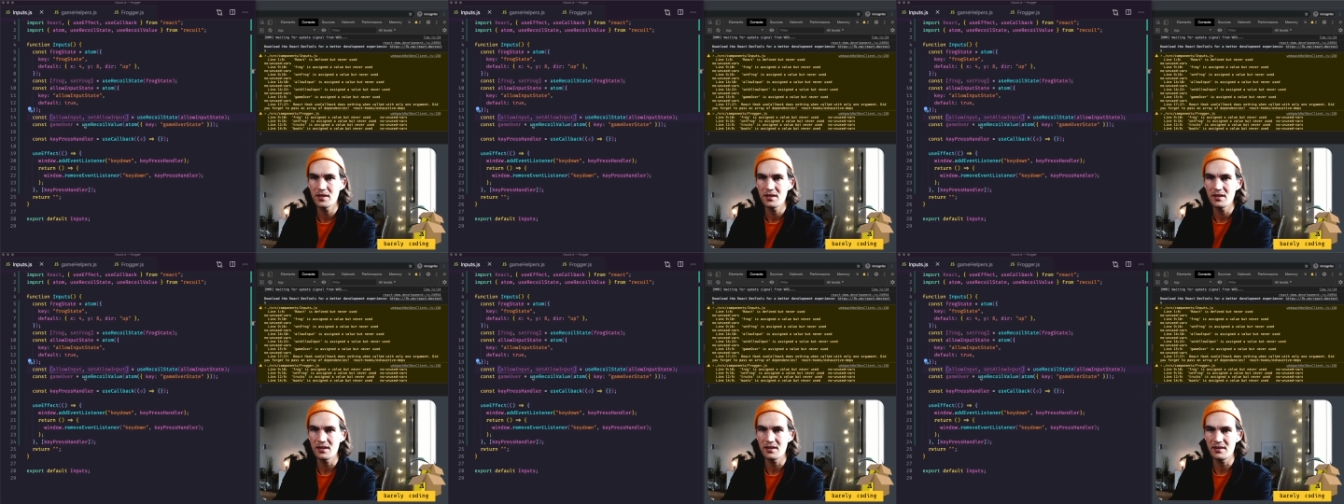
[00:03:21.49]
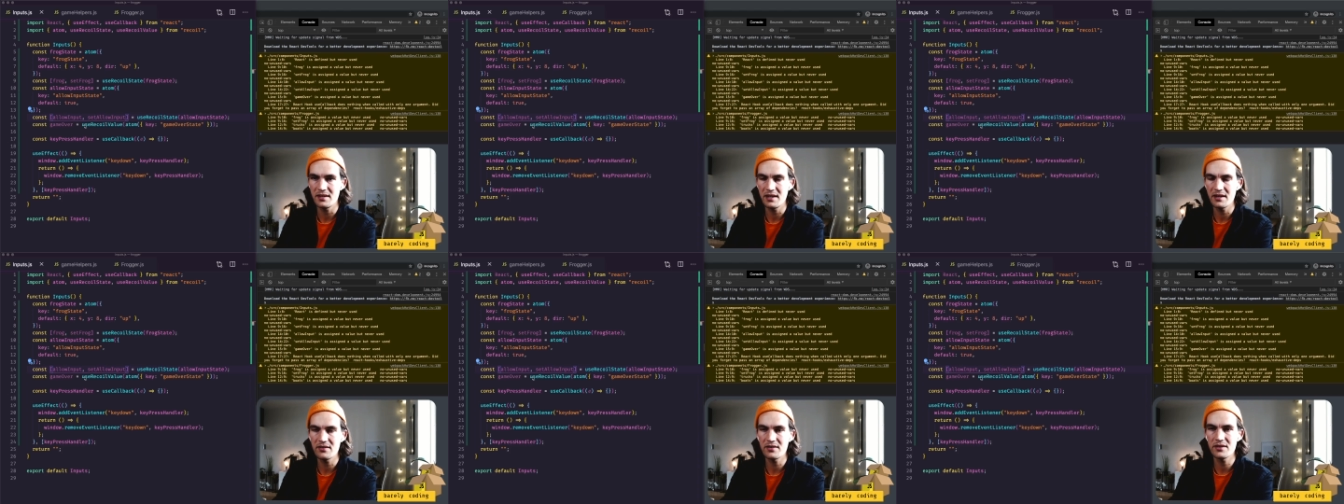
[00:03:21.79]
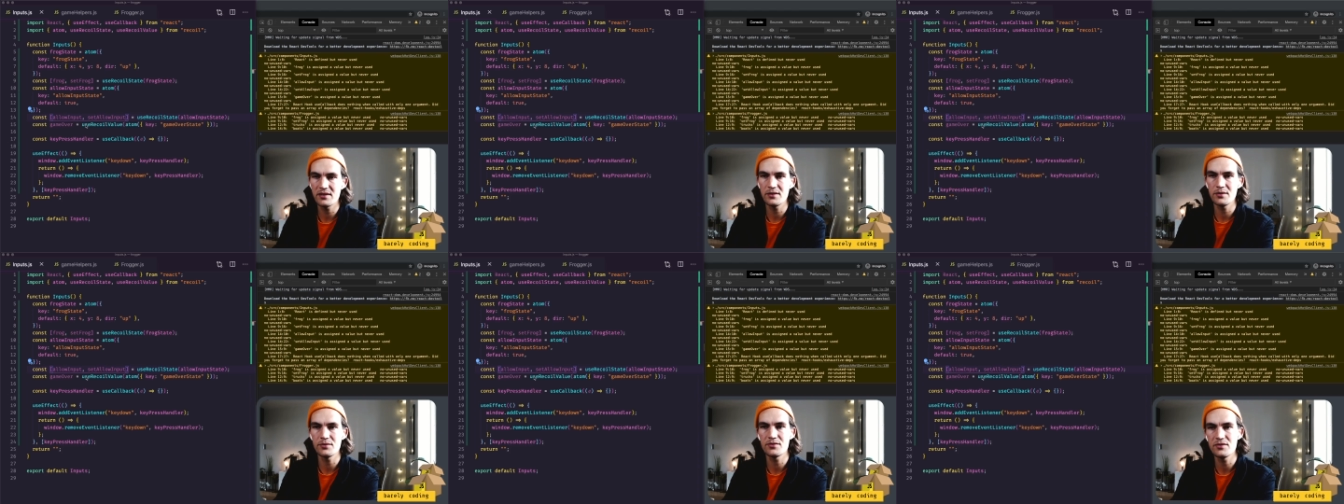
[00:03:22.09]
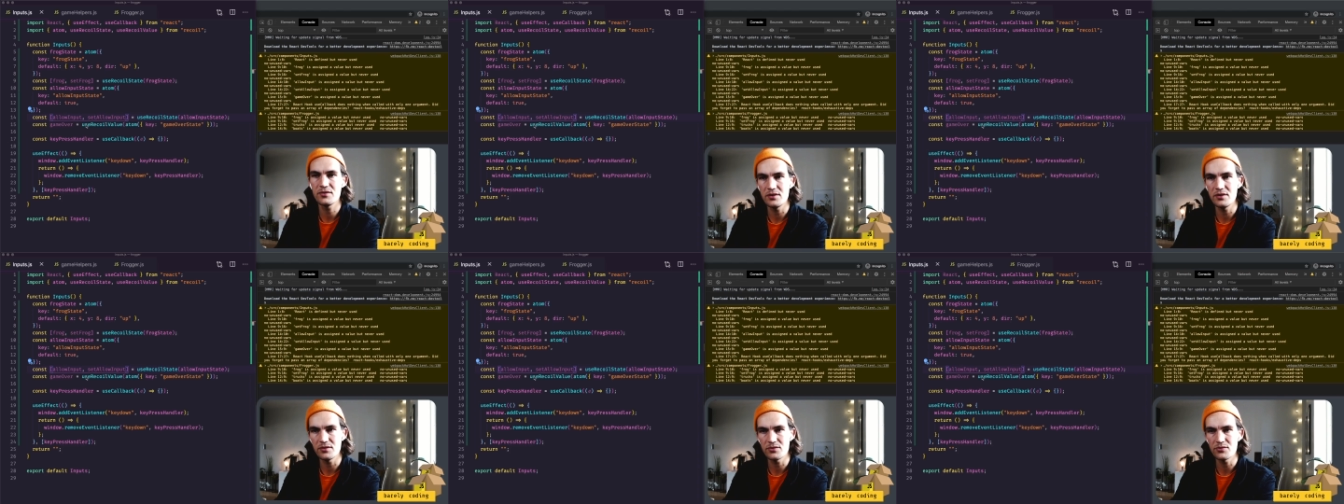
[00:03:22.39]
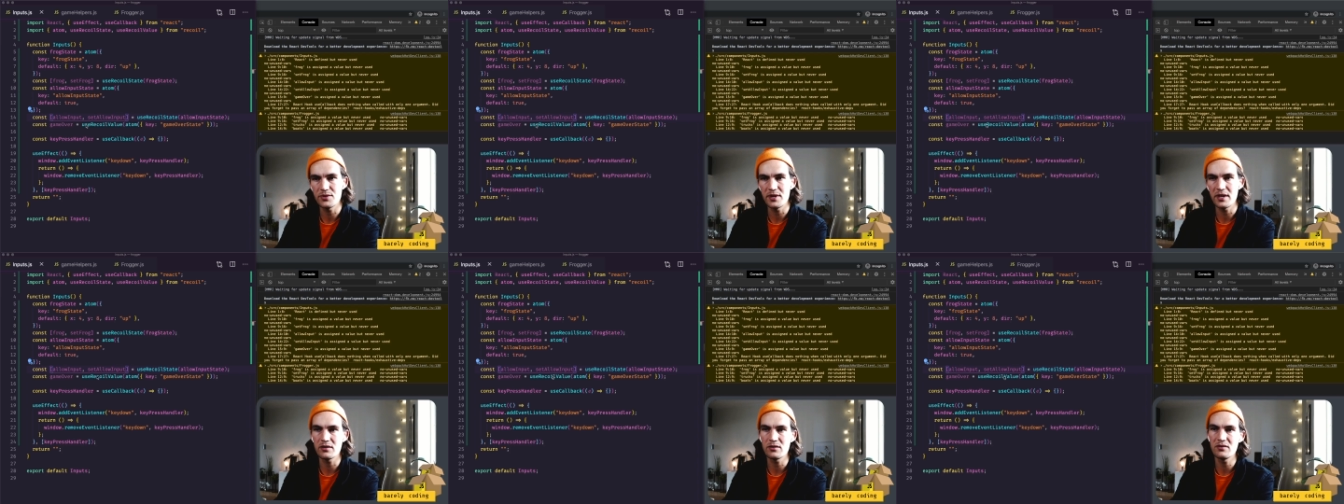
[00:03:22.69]
and here I use
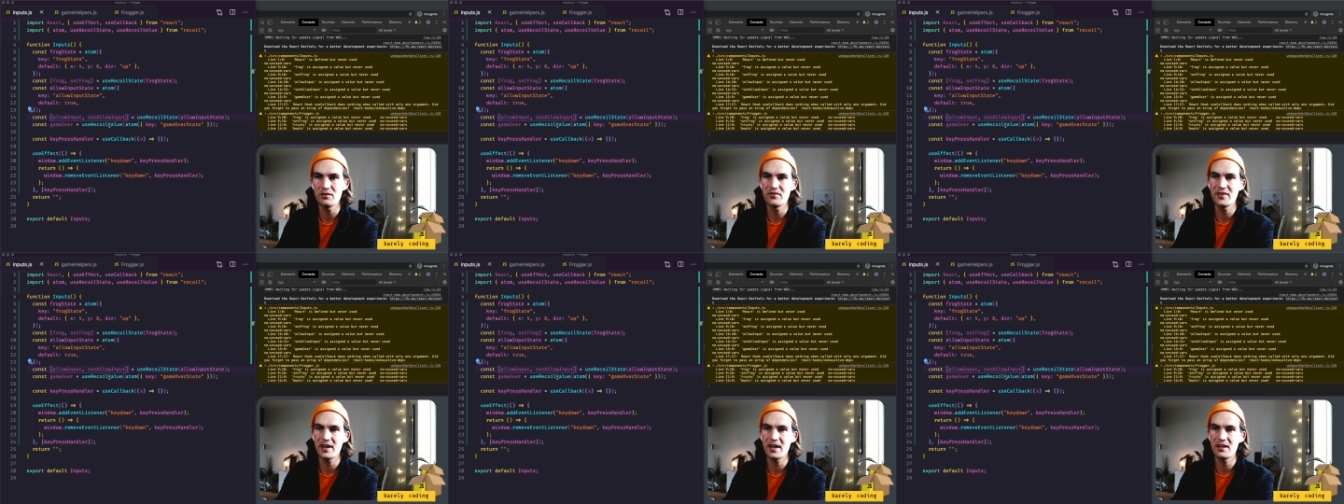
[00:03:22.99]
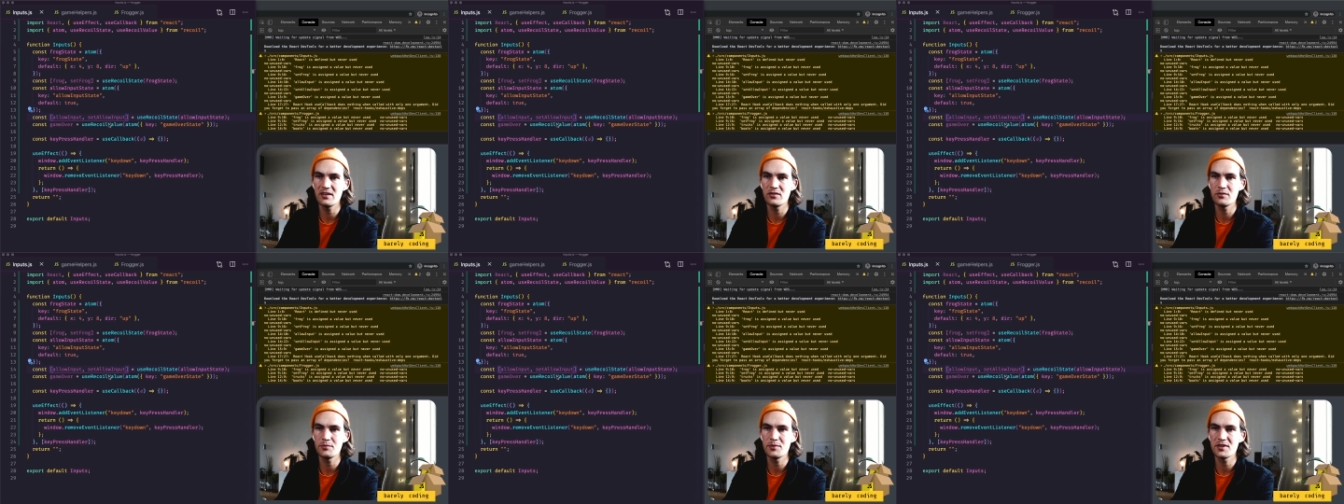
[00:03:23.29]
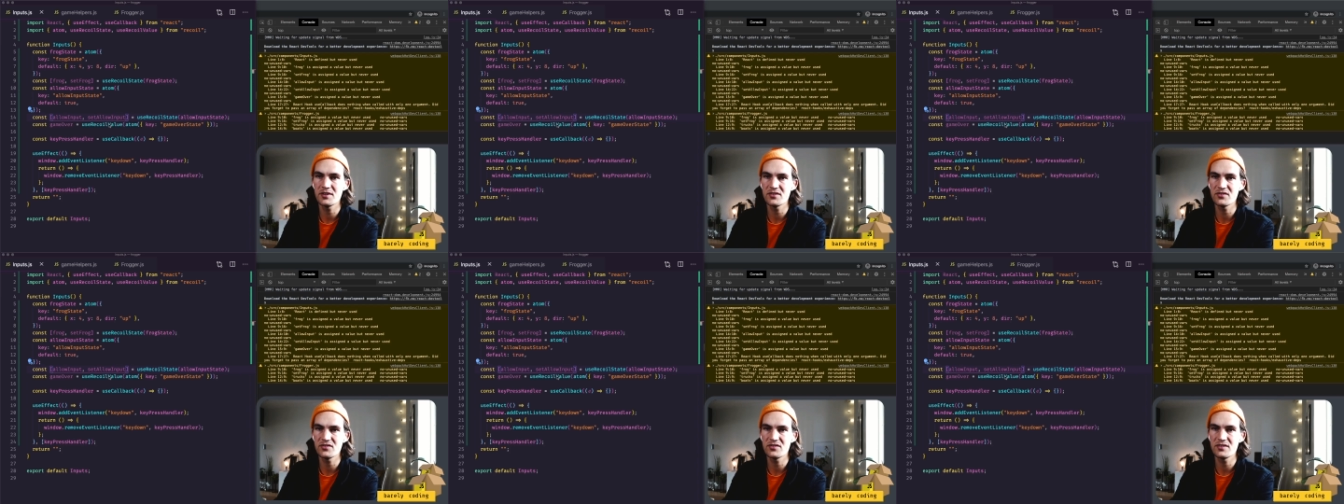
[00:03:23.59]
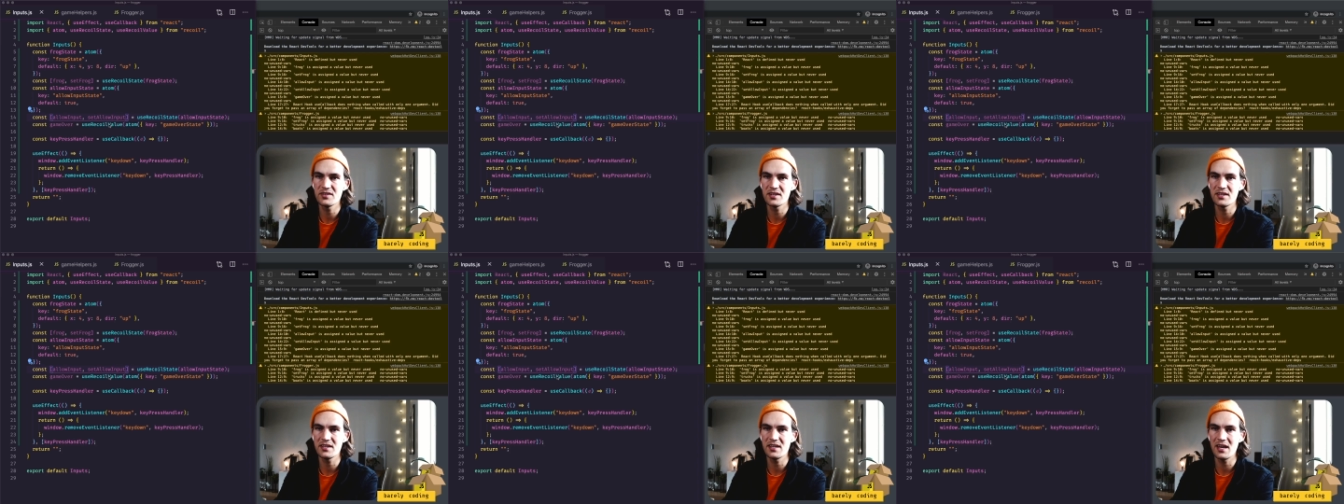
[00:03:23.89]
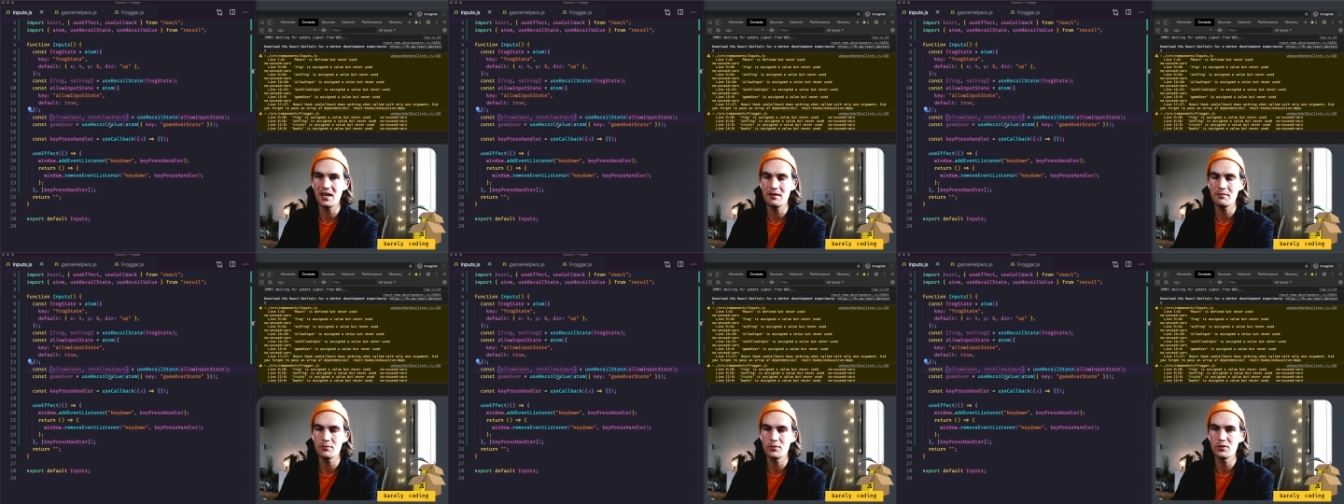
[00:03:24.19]
recall value because the
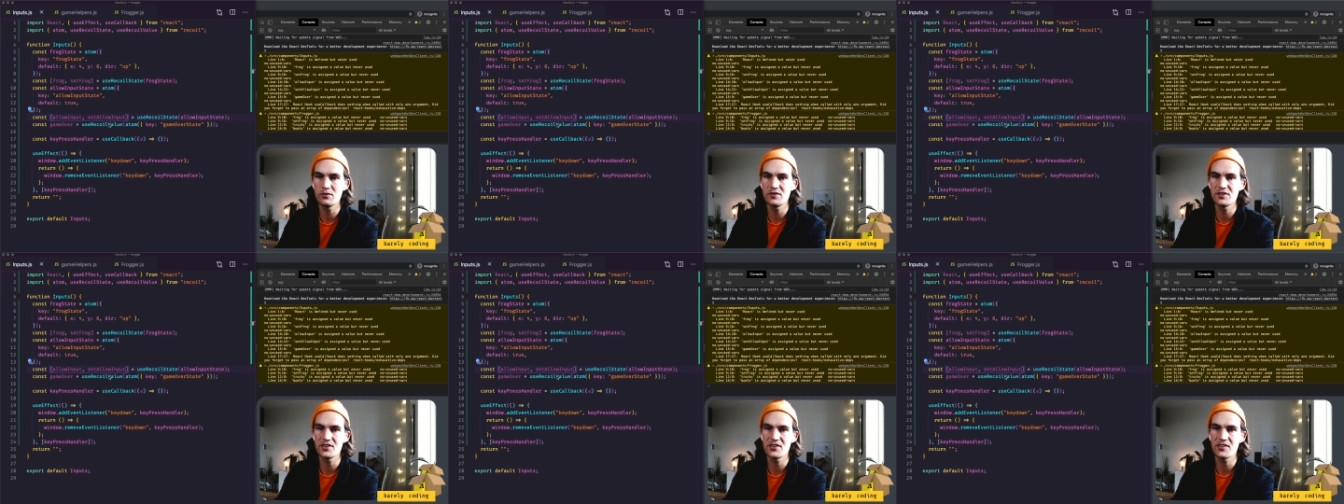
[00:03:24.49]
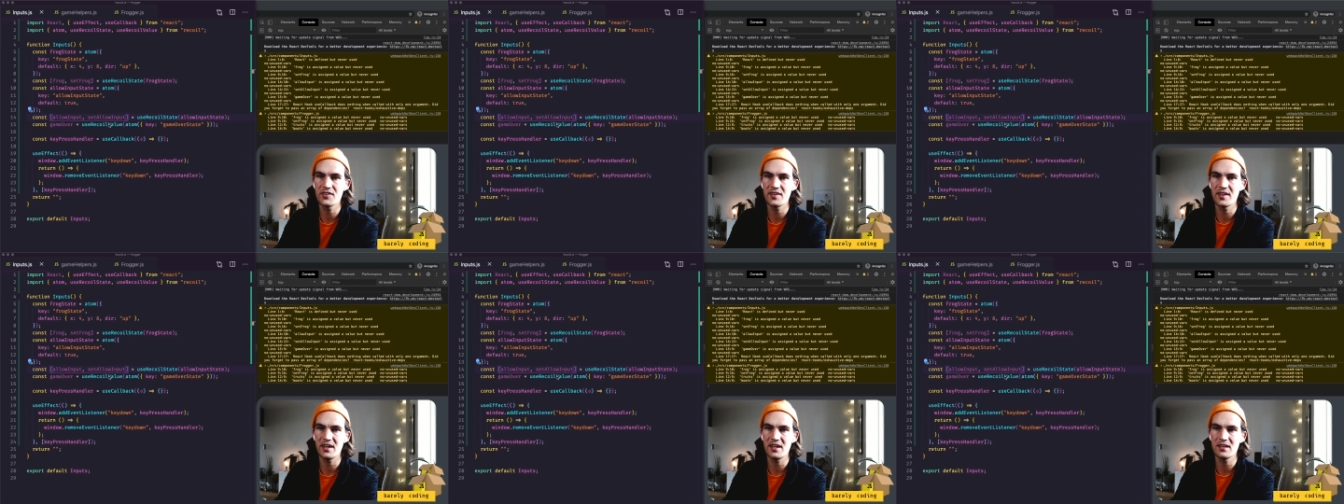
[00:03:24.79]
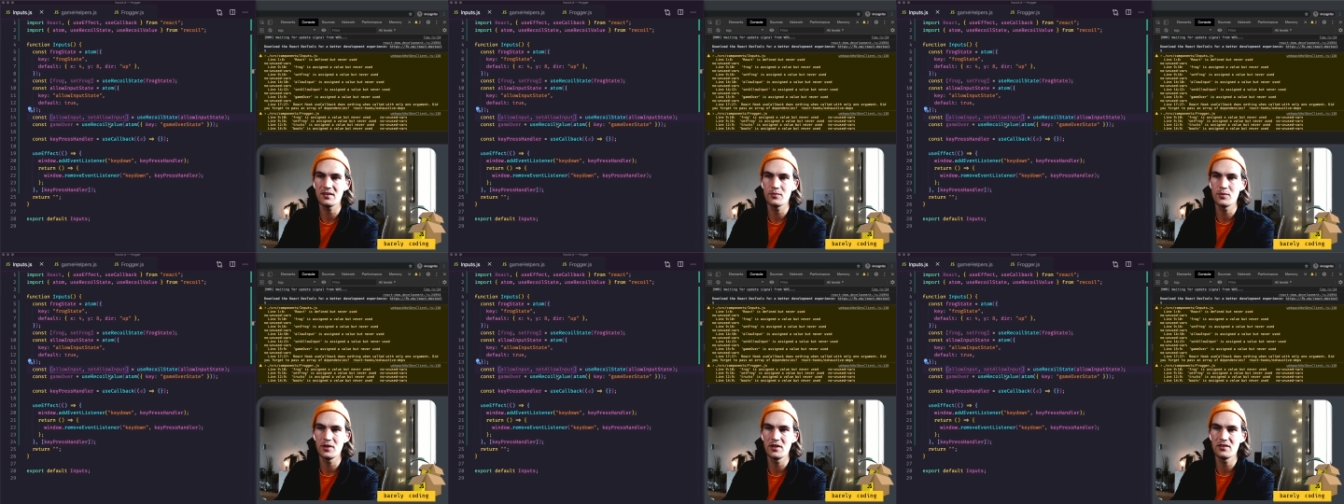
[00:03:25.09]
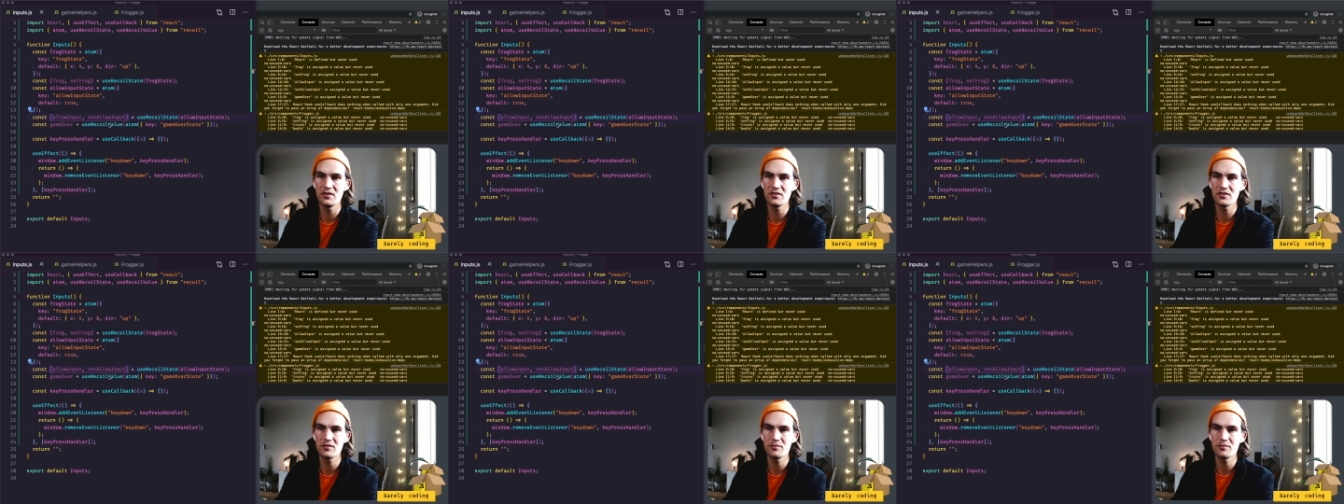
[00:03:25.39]
game over state will not